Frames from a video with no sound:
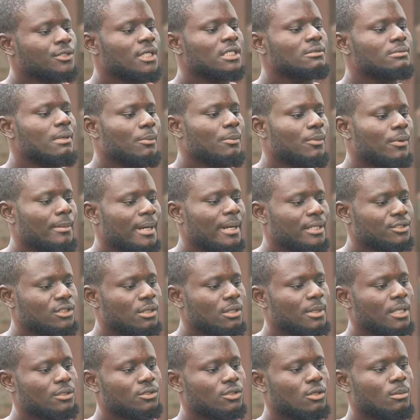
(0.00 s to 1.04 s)
expect my
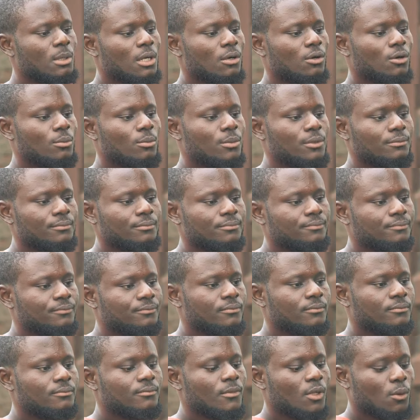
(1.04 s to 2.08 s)
junior brother to come and call me?
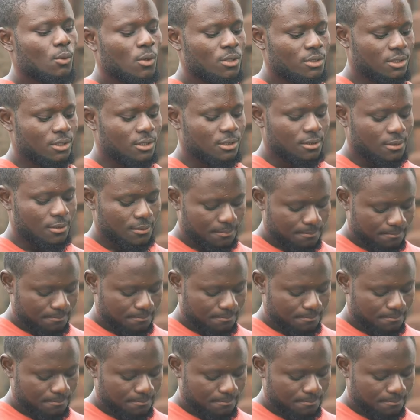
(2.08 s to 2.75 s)
What is it?